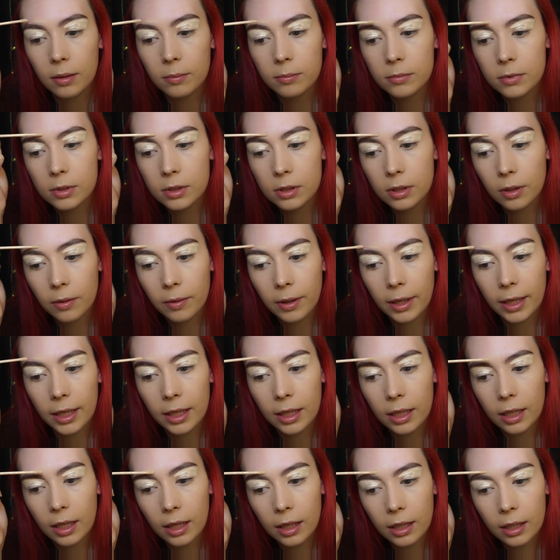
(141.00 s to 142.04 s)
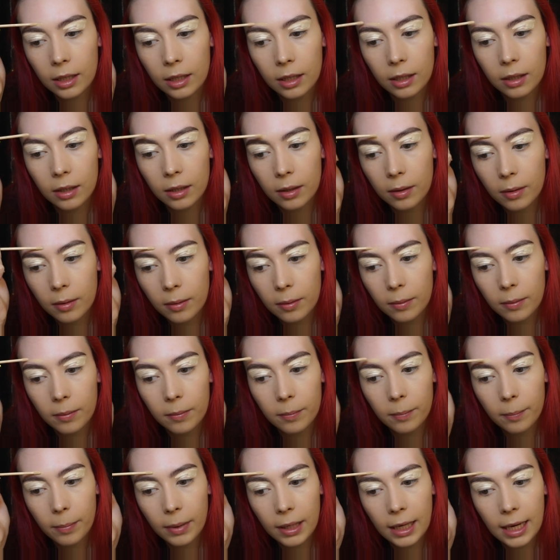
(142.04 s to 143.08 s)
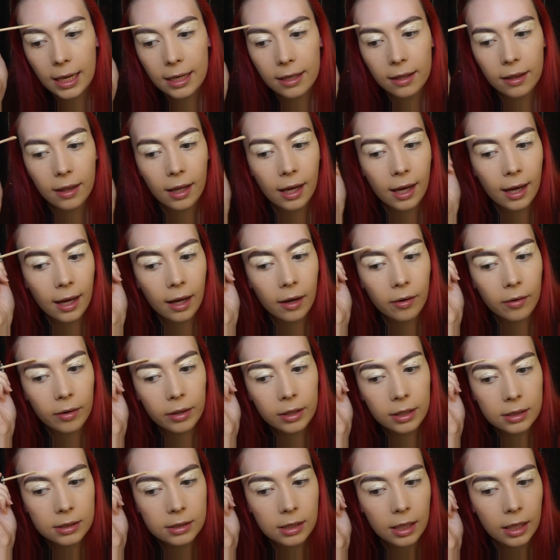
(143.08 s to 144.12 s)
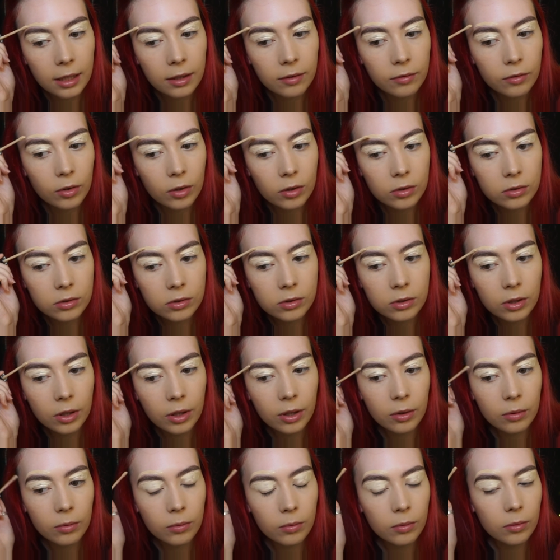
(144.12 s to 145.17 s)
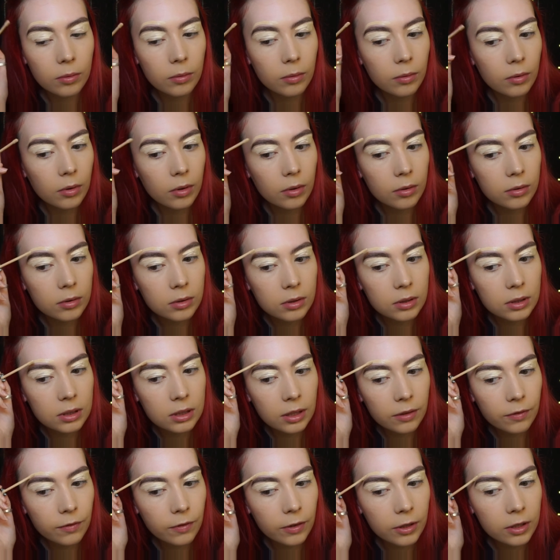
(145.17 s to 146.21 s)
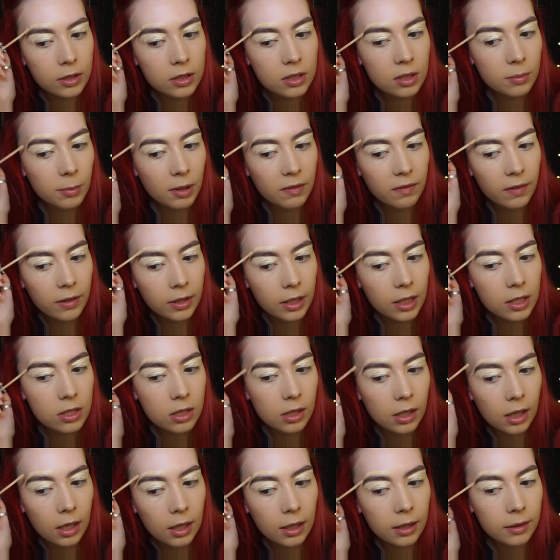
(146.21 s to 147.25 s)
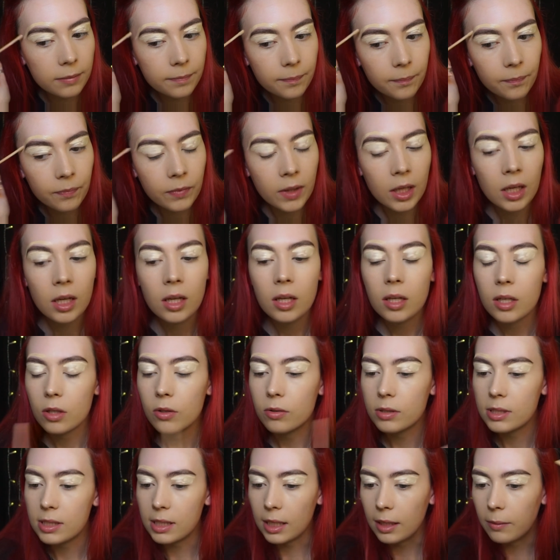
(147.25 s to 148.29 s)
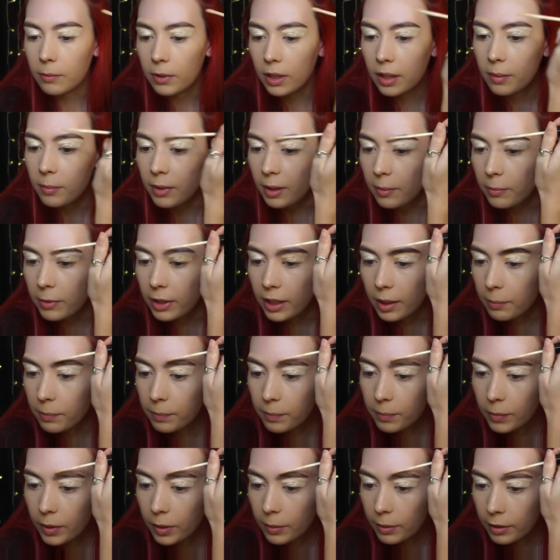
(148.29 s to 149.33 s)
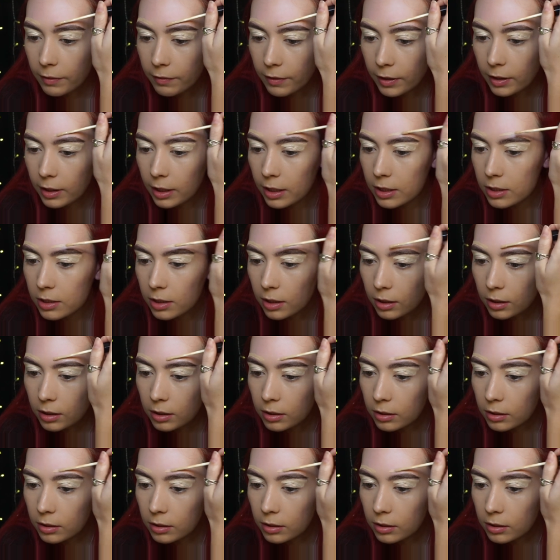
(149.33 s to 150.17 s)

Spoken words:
so I can blend that out and it's kind of not so different to my foundation colour. You'll see what I mean when I put my foundation on.